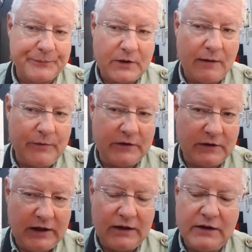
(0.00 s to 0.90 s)
I've been
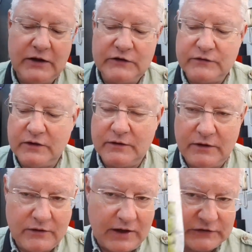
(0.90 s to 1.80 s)
eating these.
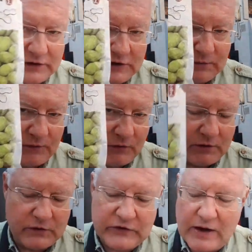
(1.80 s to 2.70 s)
You guys seen these before, the
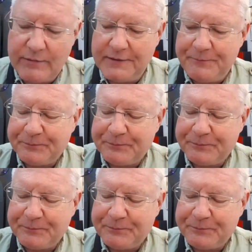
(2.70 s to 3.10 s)
wasabi